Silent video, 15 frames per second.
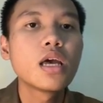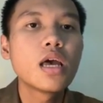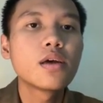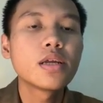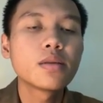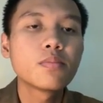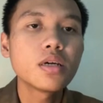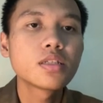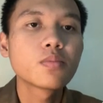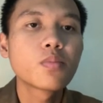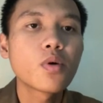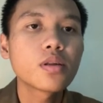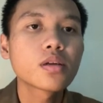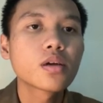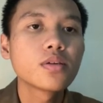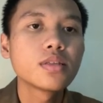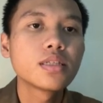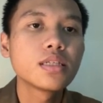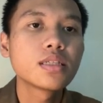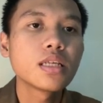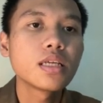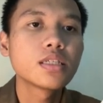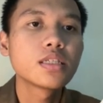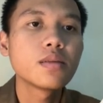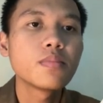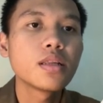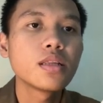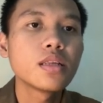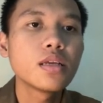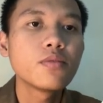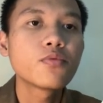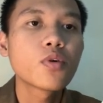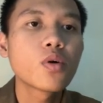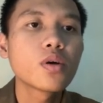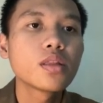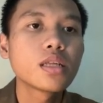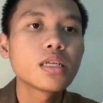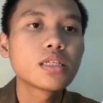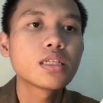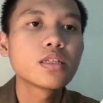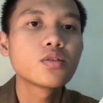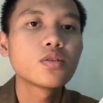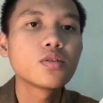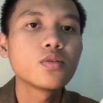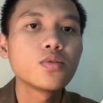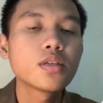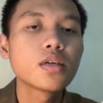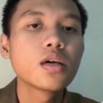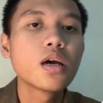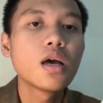Redbus support currency selection mainly for international users.